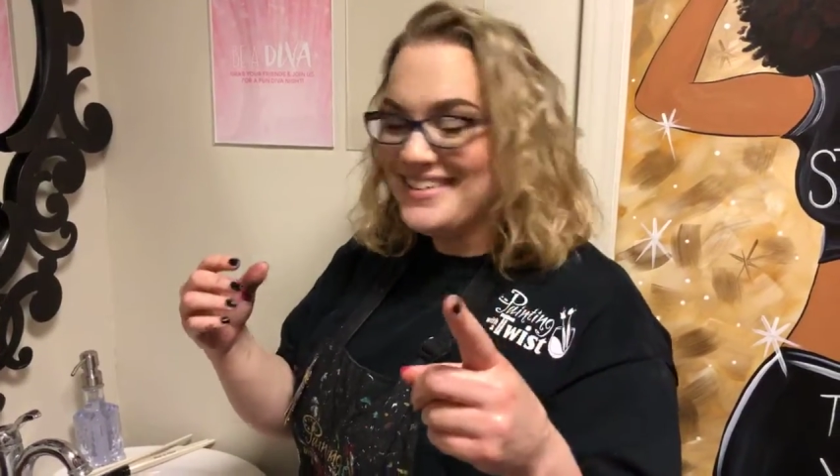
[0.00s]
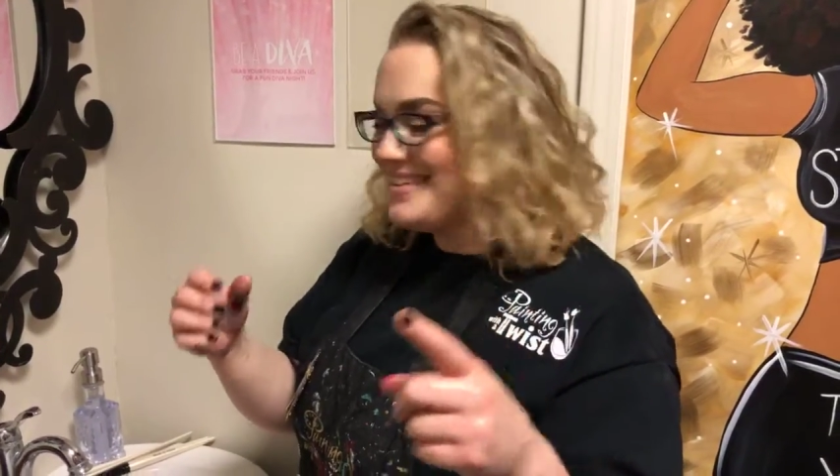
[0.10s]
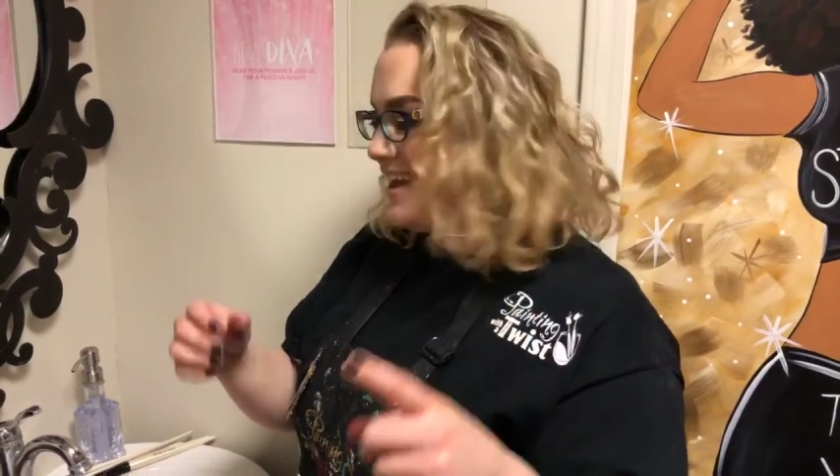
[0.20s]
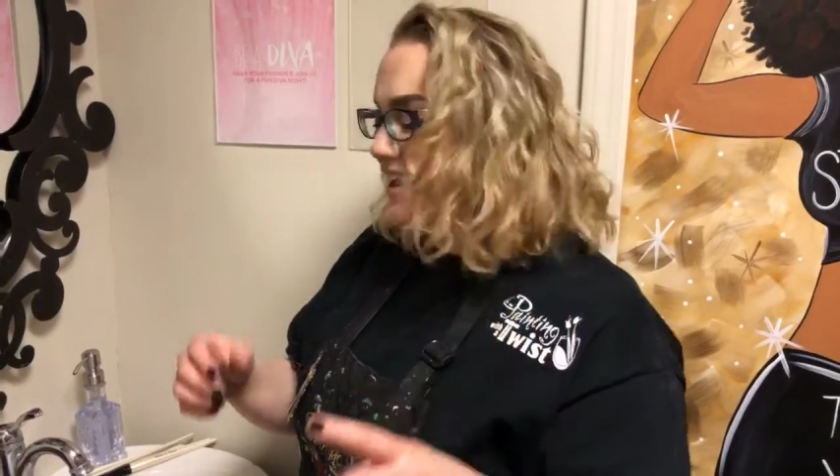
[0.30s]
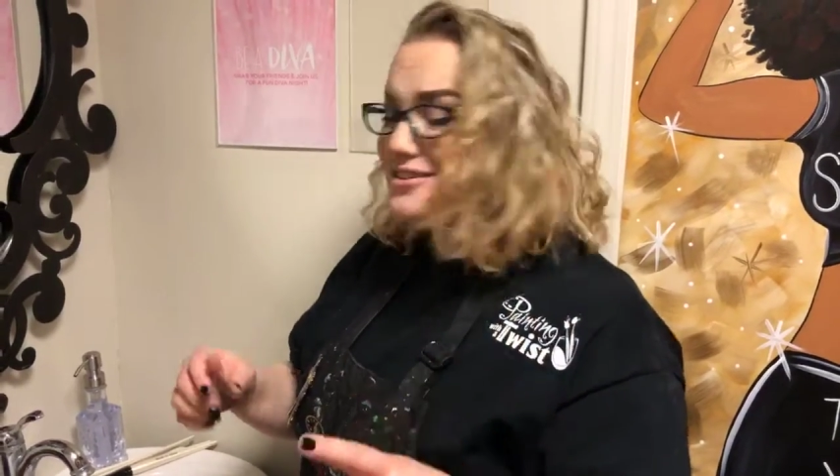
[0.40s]

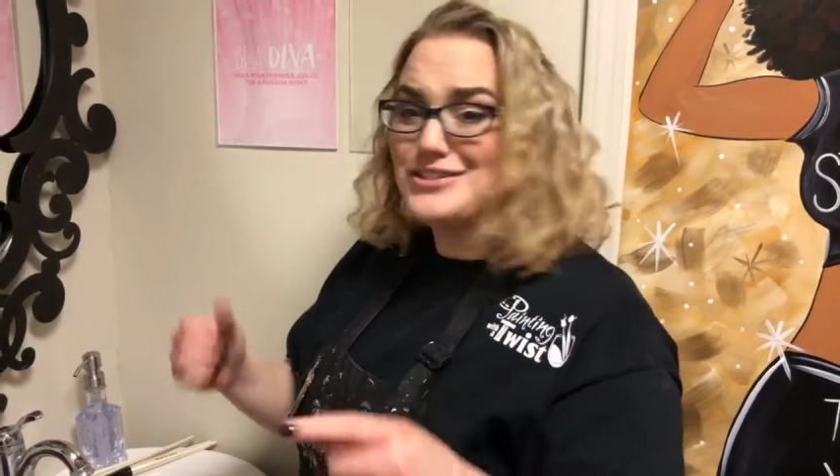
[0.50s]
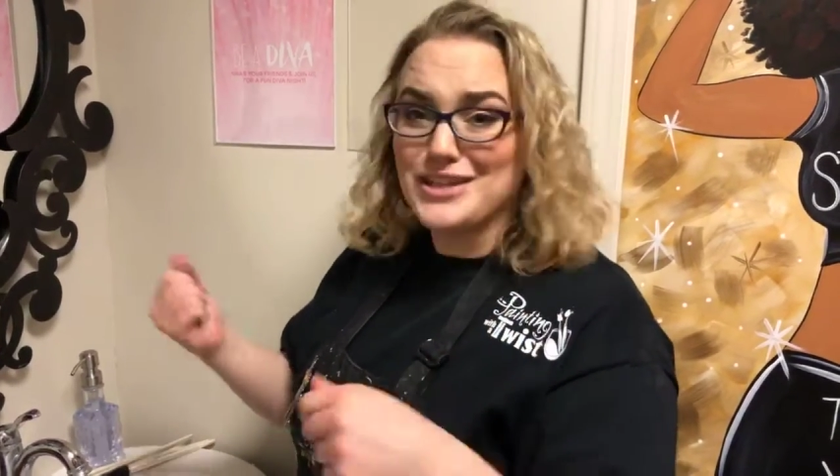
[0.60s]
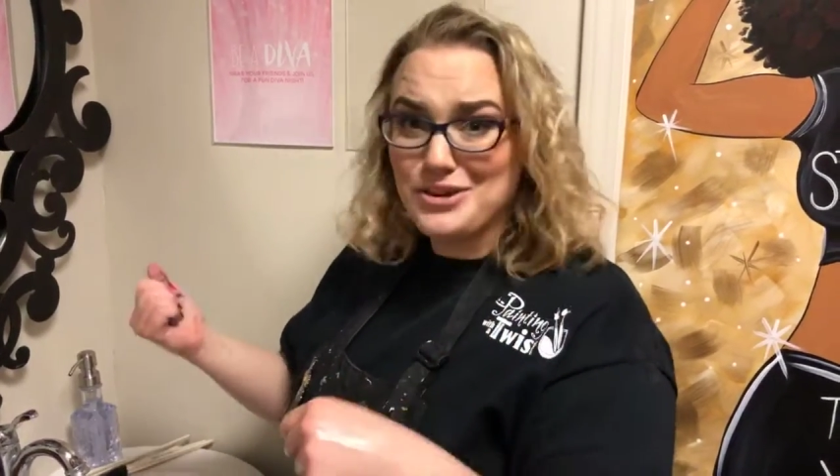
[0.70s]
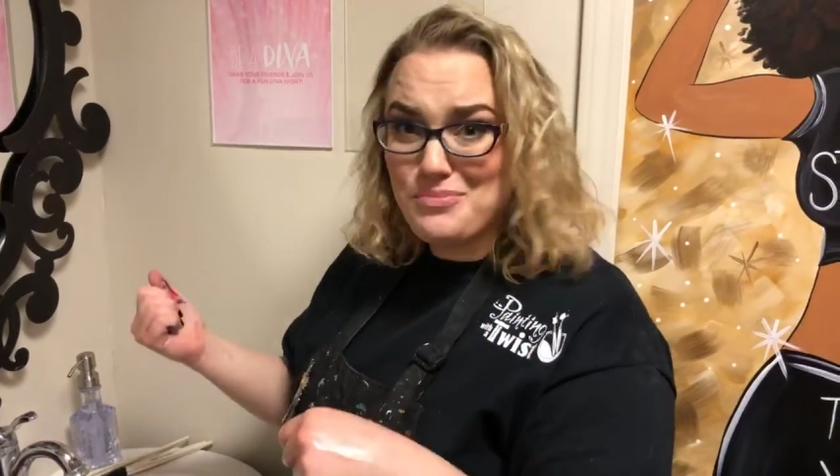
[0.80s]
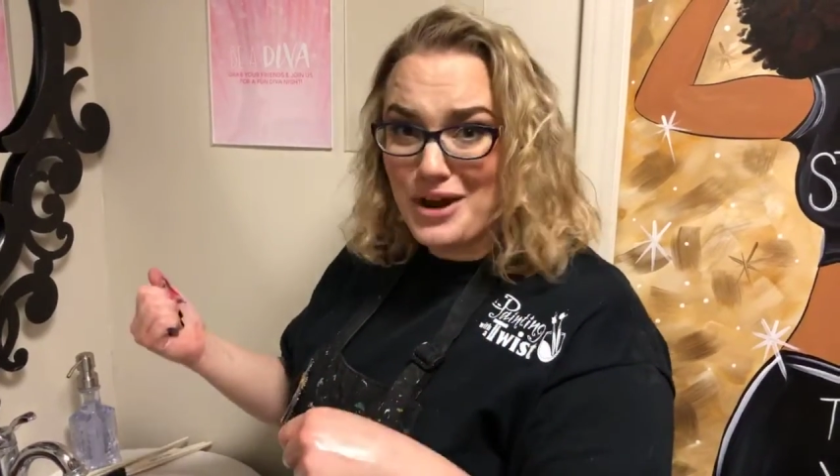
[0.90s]
Okay, just like
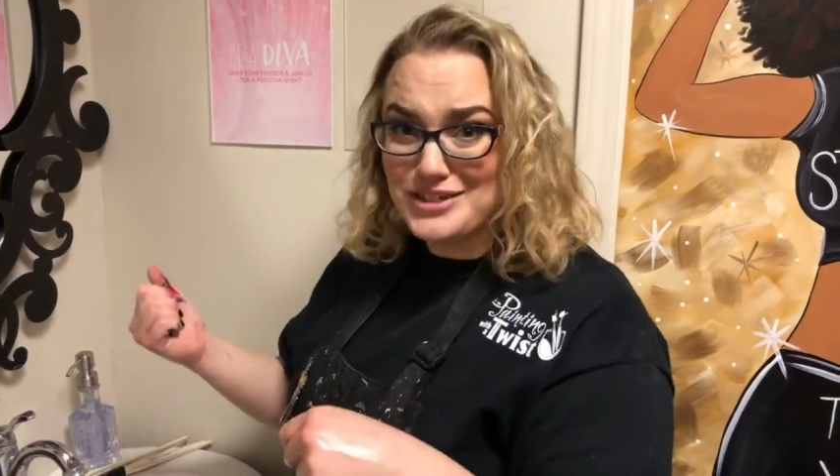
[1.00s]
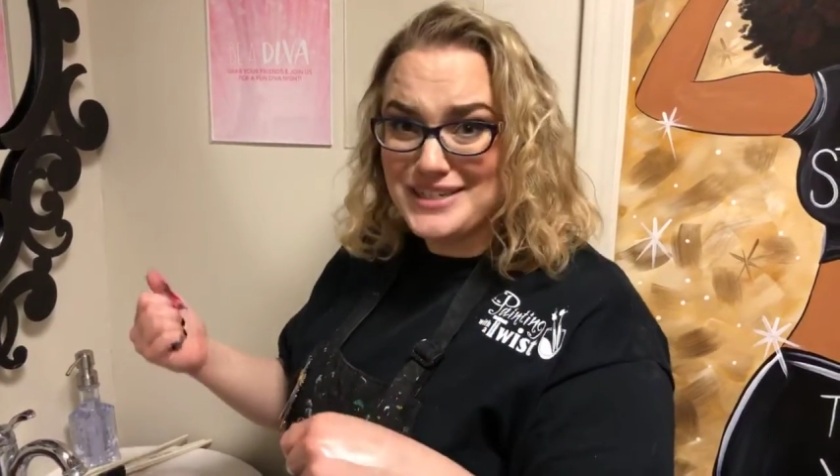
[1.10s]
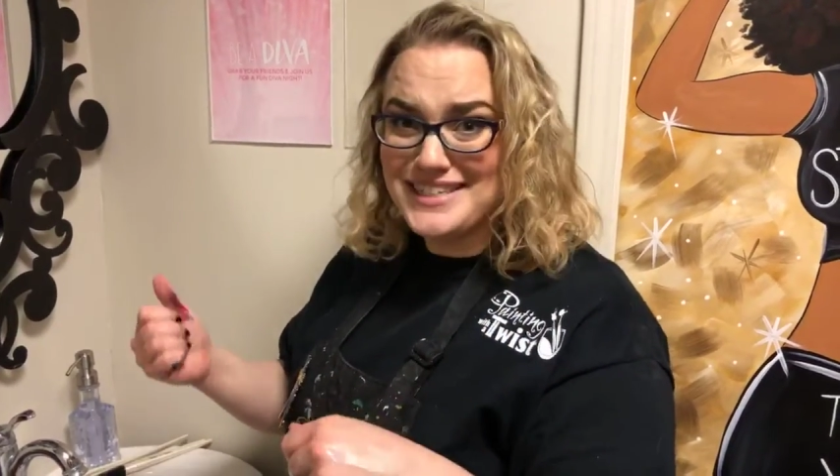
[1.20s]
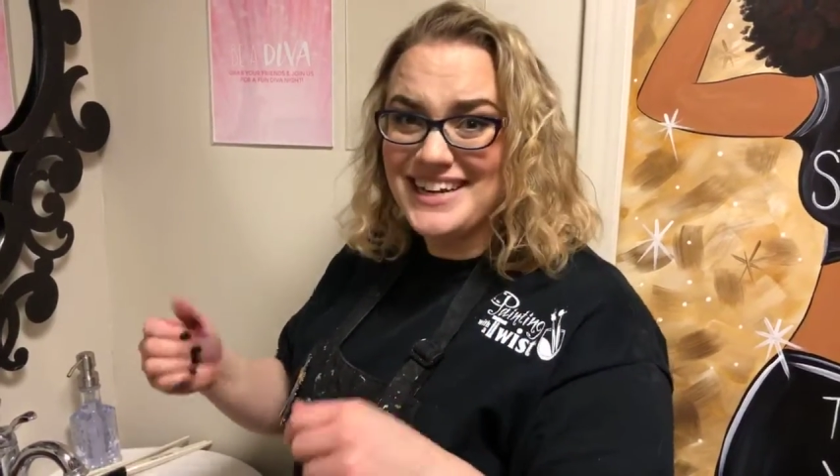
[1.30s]
your brushes.